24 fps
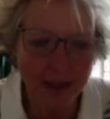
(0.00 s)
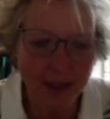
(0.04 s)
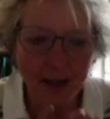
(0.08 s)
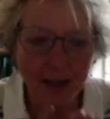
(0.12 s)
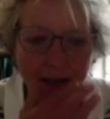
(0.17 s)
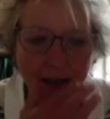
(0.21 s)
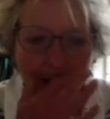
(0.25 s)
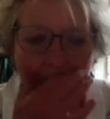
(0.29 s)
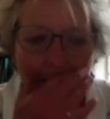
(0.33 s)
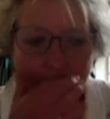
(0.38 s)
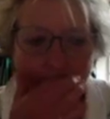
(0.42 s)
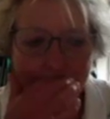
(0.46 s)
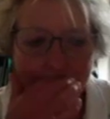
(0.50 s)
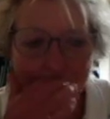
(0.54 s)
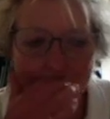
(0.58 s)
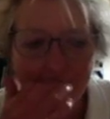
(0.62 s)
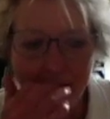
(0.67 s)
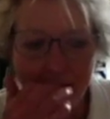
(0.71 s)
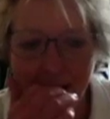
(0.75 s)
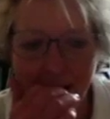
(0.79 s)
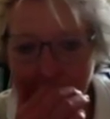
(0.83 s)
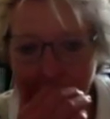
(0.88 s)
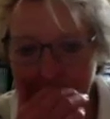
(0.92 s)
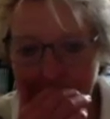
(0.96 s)

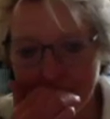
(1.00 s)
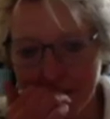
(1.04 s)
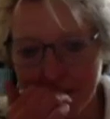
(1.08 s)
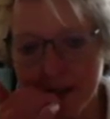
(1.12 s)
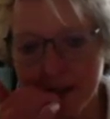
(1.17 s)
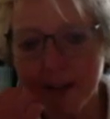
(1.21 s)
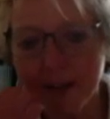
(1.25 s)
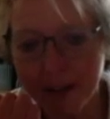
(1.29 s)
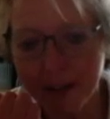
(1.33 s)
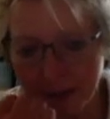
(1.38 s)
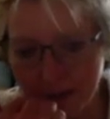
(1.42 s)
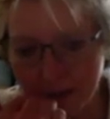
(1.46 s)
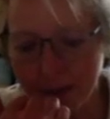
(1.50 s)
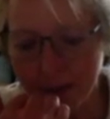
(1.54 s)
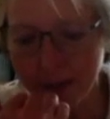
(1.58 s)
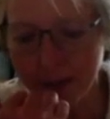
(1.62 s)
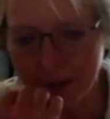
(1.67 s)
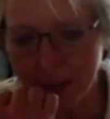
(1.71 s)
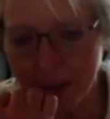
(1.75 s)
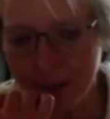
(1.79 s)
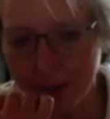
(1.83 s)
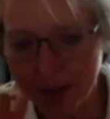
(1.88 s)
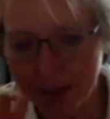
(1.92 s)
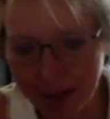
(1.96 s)
learning from
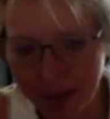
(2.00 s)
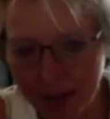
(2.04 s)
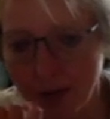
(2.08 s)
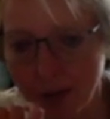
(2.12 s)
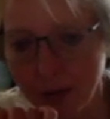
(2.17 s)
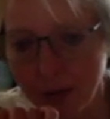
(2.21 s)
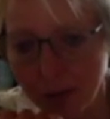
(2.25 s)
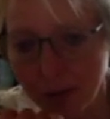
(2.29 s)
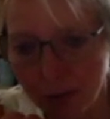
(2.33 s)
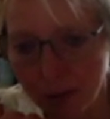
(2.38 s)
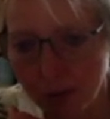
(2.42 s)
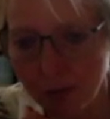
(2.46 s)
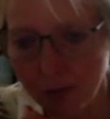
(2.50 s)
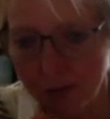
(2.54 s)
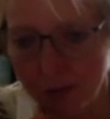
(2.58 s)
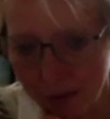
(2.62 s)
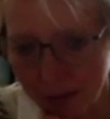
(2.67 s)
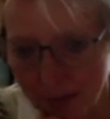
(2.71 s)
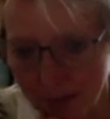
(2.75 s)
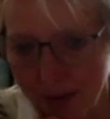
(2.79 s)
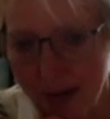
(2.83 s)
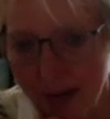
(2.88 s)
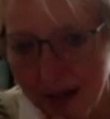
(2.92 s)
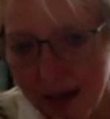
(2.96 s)
somebody who you
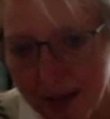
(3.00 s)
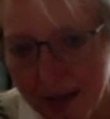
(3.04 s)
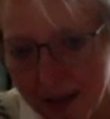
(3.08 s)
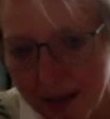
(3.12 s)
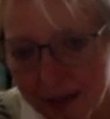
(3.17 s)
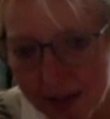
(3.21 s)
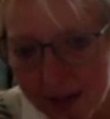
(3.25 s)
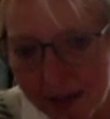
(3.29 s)
respect